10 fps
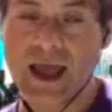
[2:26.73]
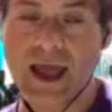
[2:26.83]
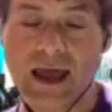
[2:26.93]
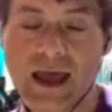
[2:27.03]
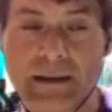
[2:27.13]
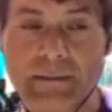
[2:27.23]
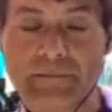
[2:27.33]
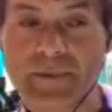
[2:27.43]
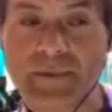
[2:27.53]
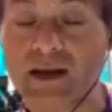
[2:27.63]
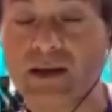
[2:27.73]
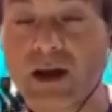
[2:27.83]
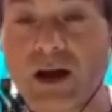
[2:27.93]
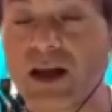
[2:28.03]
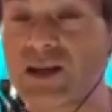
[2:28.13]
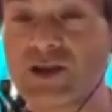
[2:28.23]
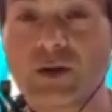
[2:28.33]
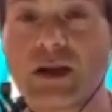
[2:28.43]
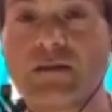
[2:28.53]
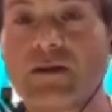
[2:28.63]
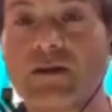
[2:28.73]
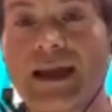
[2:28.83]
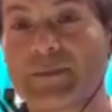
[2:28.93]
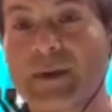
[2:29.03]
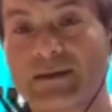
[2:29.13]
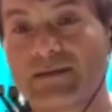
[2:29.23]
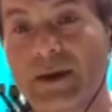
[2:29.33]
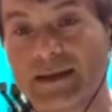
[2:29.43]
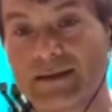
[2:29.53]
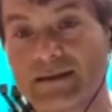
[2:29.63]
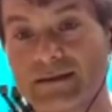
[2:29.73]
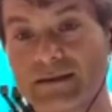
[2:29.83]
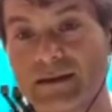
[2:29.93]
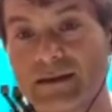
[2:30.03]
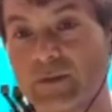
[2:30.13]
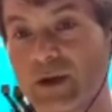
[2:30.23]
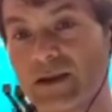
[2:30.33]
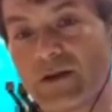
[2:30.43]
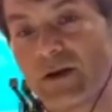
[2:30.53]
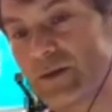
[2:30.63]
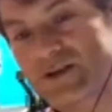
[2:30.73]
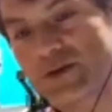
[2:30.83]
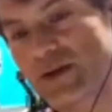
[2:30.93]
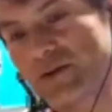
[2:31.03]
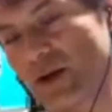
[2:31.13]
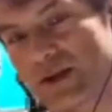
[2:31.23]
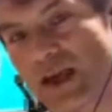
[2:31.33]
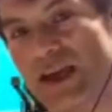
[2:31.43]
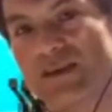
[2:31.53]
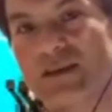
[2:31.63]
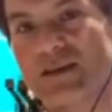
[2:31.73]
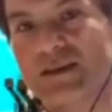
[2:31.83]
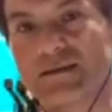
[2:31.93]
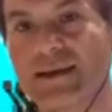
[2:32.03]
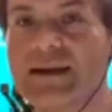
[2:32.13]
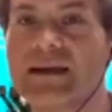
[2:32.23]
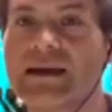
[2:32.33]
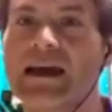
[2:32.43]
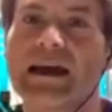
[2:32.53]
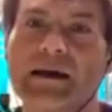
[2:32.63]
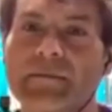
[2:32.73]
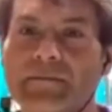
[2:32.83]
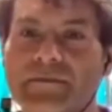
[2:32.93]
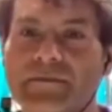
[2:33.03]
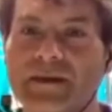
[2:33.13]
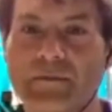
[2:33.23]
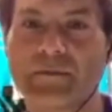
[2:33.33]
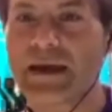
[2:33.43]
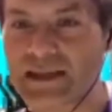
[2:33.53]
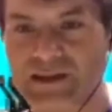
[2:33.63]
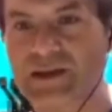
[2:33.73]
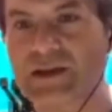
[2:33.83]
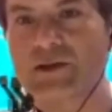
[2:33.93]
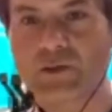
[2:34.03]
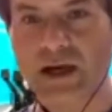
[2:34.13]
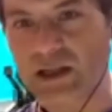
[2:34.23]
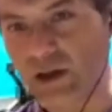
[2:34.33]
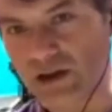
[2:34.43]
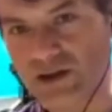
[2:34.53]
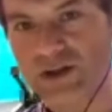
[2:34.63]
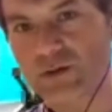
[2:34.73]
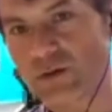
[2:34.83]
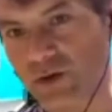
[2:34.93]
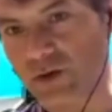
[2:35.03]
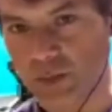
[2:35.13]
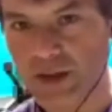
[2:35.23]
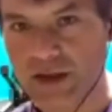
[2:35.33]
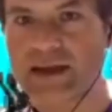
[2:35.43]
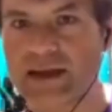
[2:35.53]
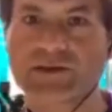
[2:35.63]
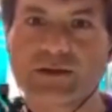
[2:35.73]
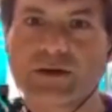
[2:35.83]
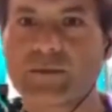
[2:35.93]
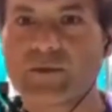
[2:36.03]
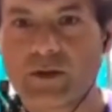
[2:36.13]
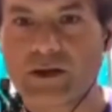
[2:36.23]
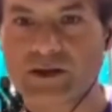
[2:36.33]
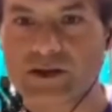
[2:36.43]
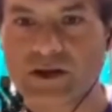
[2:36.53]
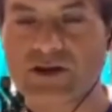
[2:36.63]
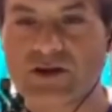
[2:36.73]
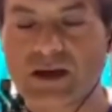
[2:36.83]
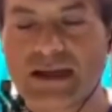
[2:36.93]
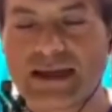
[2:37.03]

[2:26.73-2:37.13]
And I enjoyed every aspect of medicine, whether I was doing a rotation in medicine or radiology or orthopedics or abdominal surgery.